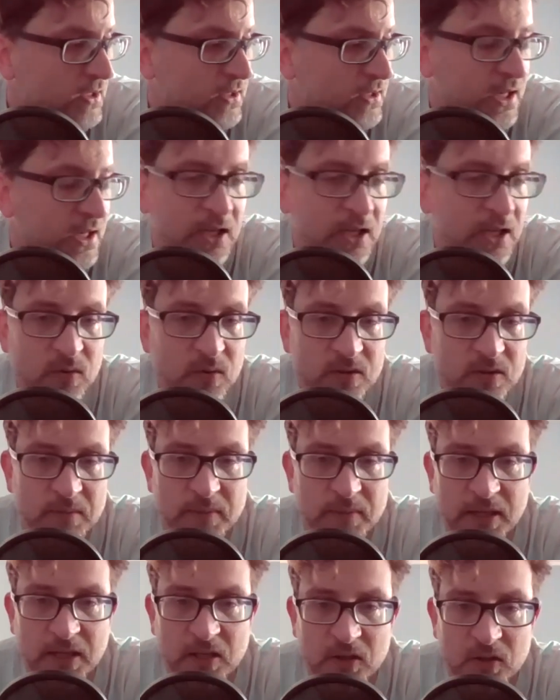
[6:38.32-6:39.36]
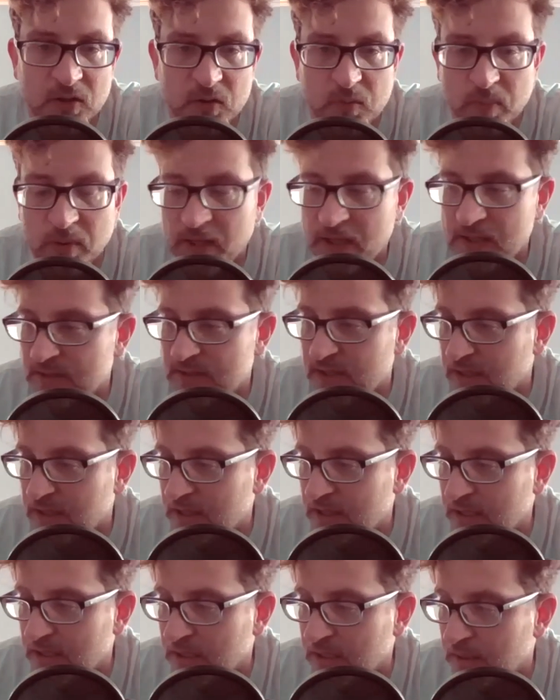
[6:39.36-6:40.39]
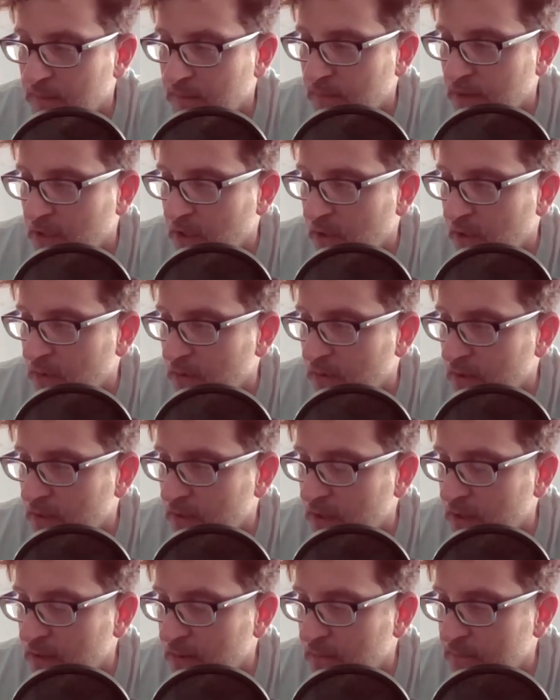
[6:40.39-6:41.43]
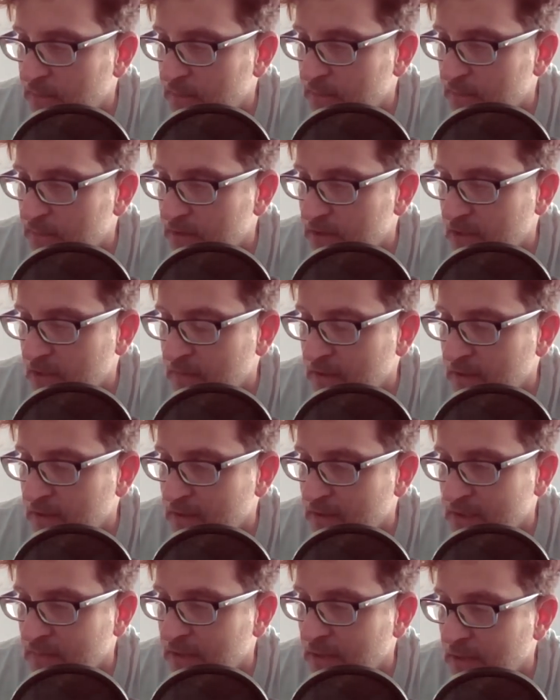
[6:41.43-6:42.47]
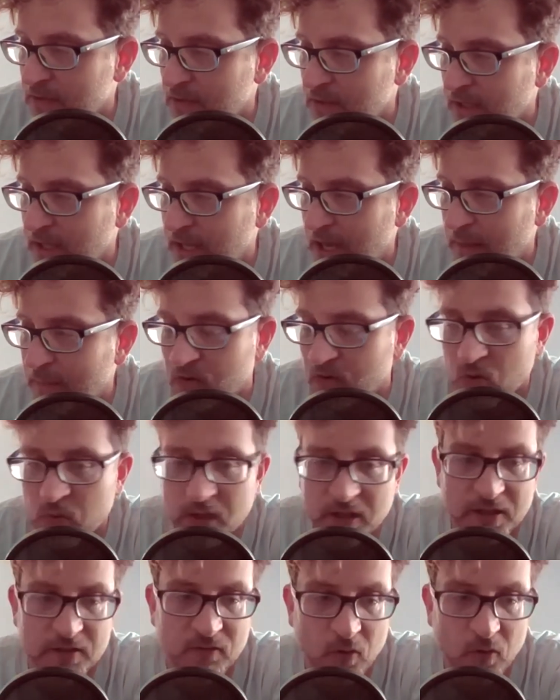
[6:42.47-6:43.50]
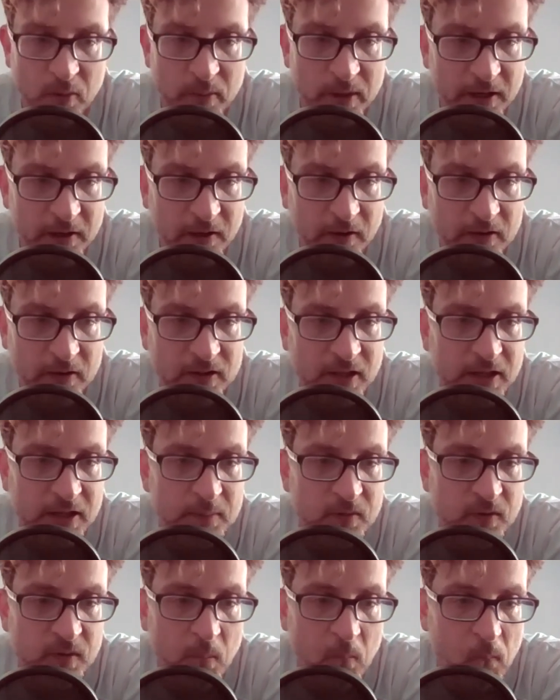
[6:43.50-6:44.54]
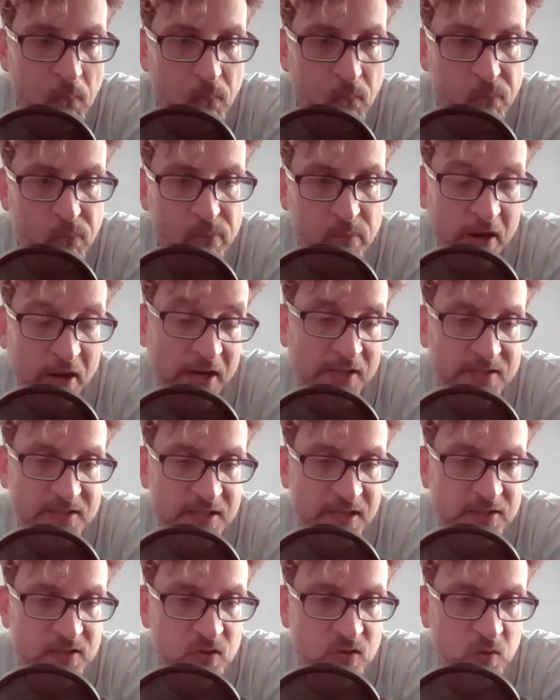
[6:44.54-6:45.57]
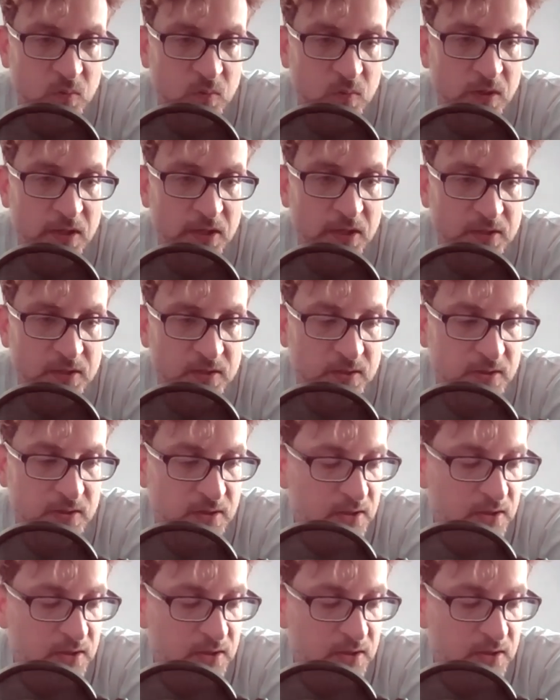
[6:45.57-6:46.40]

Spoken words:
getting used to being in a new place, I think, you know. Sometimes it happens quickly for me, and other times, I guess, not so much.